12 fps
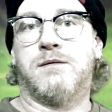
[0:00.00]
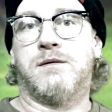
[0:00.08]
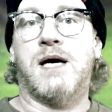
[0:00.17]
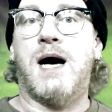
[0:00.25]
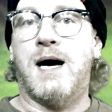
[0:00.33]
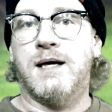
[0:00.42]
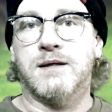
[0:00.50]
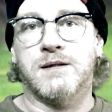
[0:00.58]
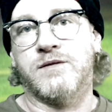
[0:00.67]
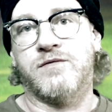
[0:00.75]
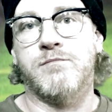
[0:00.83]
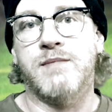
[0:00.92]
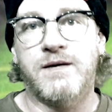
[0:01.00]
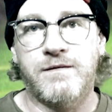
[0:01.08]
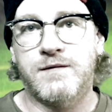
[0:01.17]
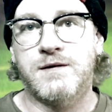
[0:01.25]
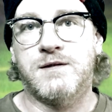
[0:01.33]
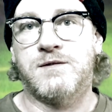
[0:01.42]
the Island of
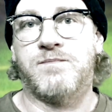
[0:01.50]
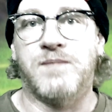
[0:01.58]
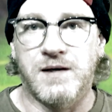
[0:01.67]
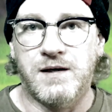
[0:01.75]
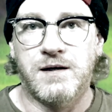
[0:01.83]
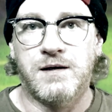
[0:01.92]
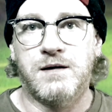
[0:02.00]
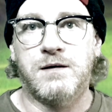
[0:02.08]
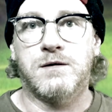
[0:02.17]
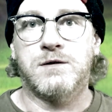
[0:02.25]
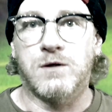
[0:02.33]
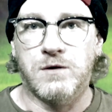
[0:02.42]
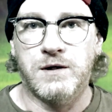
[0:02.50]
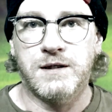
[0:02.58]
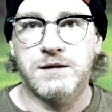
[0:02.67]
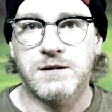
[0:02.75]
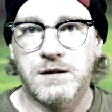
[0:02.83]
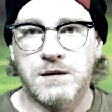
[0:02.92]
Misfit
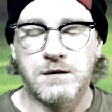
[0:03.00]
Toys.